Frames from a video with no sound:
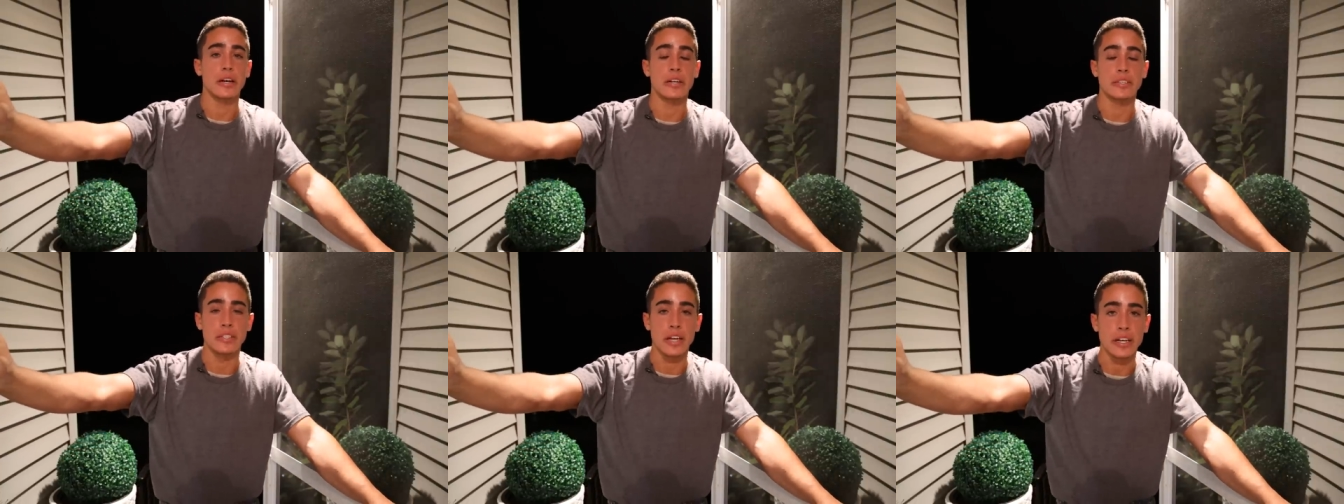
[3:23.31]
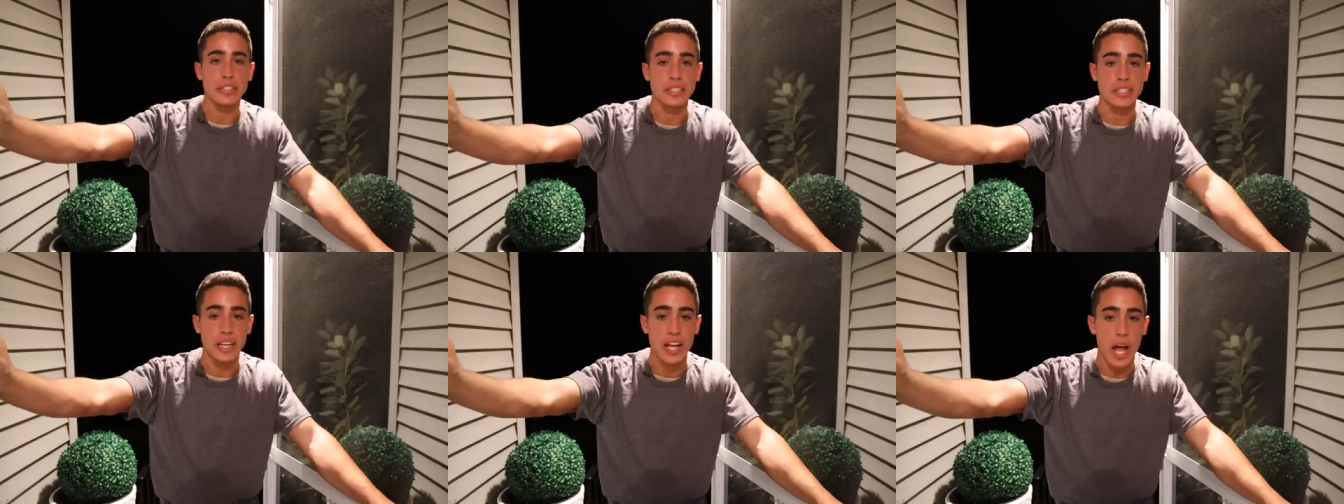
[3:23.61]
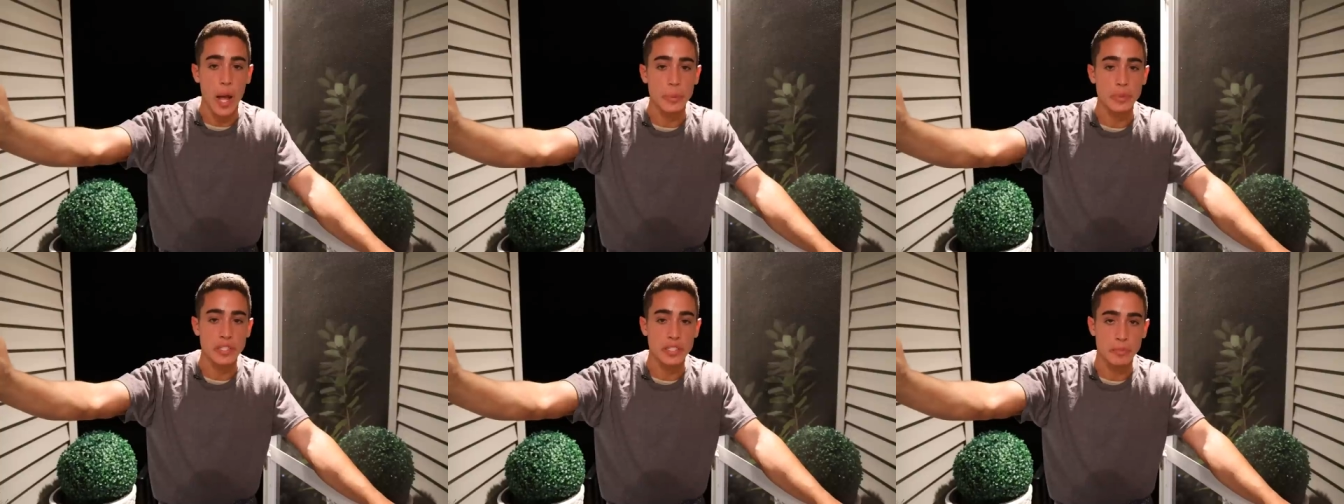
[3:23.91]
a dozen
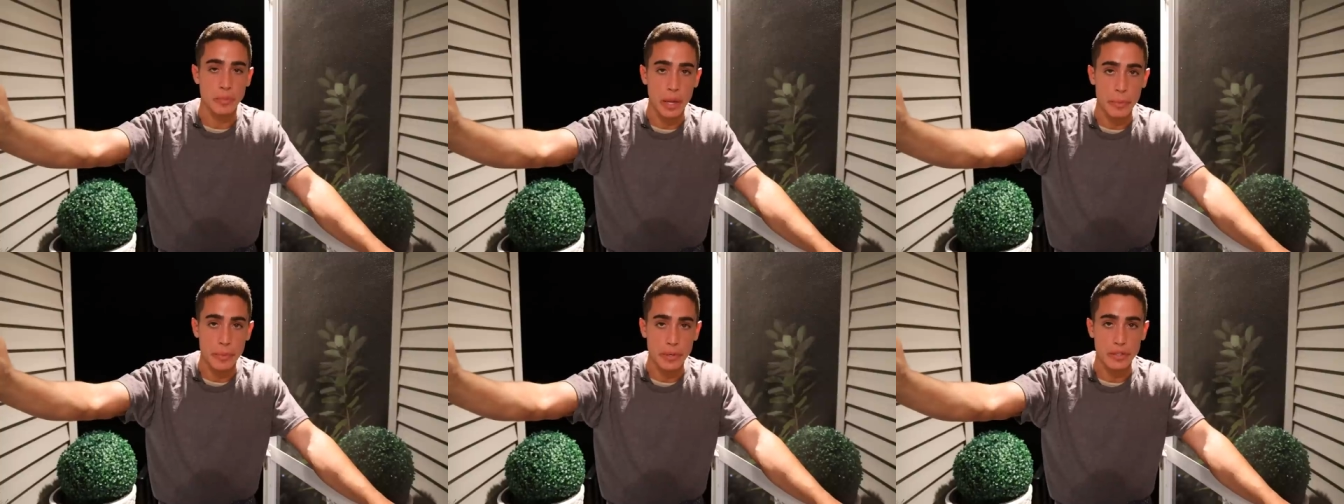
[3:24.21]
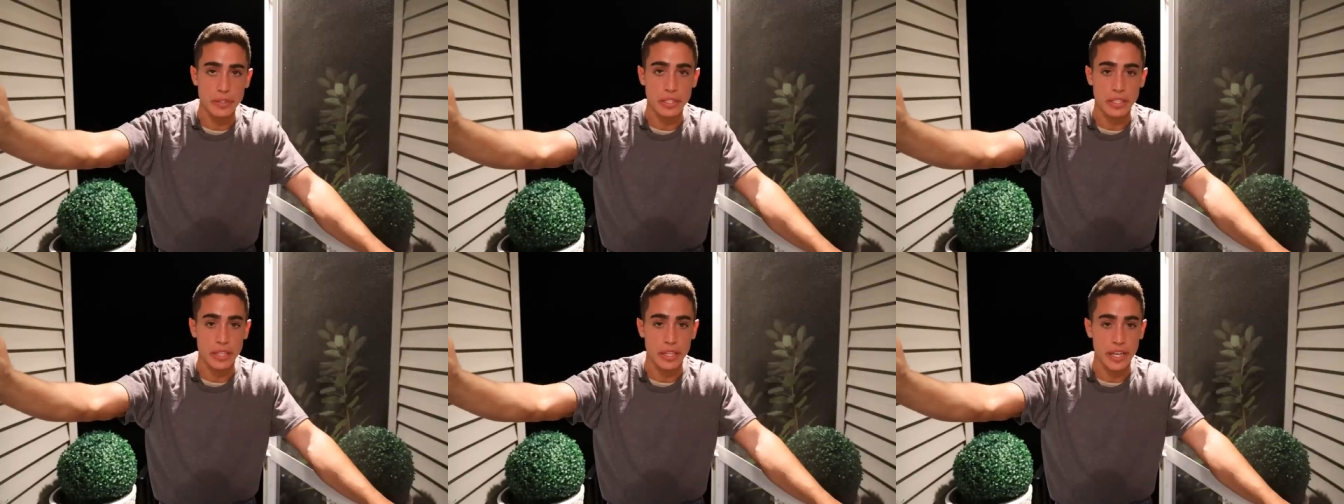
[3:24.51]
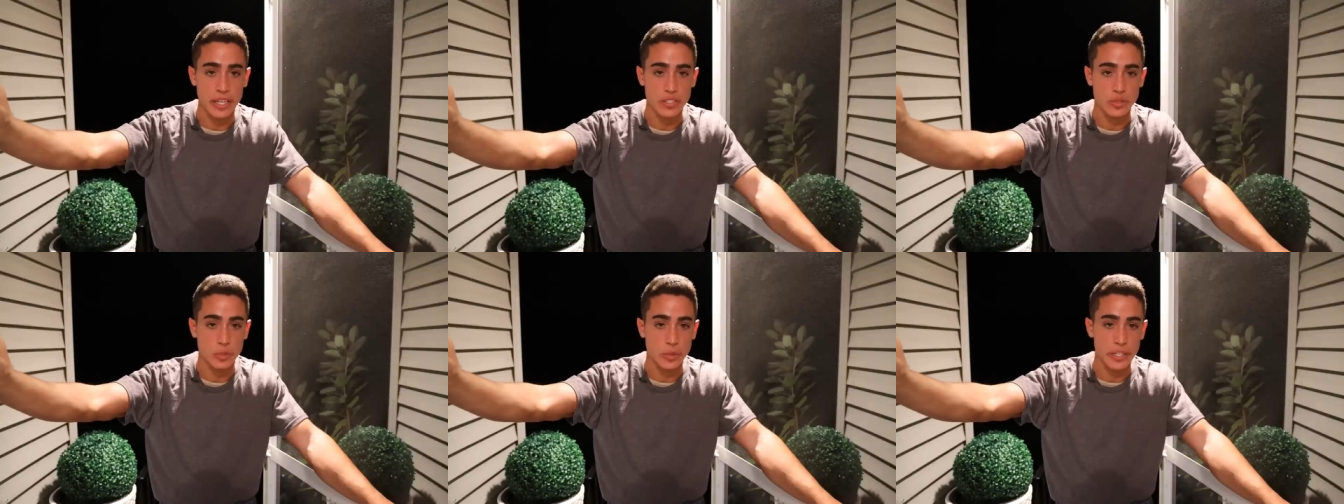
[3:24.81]
cops to my building
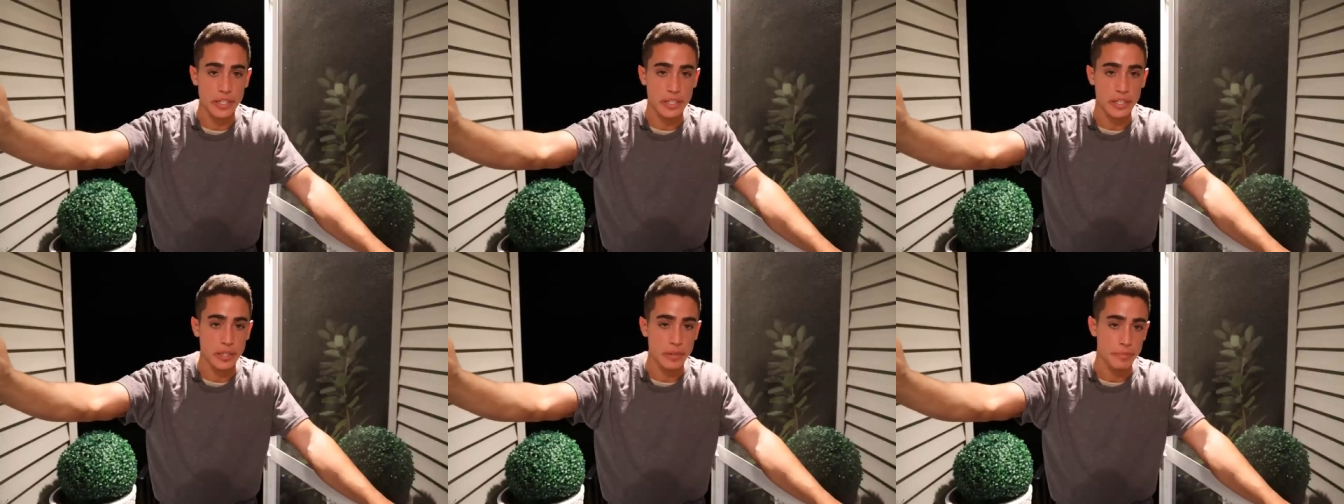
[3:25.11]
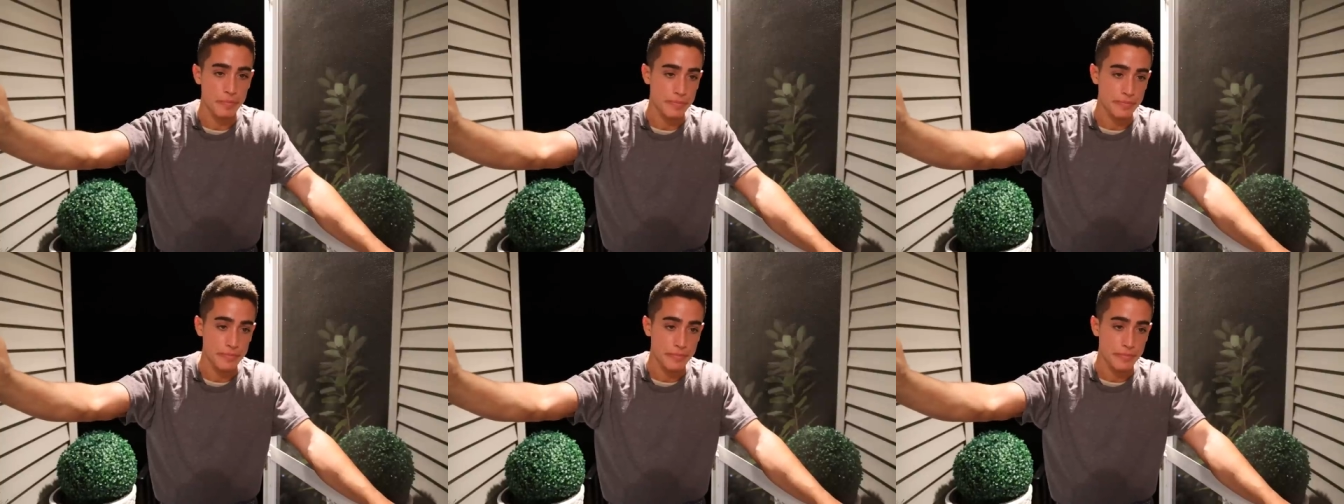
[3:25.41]
last week.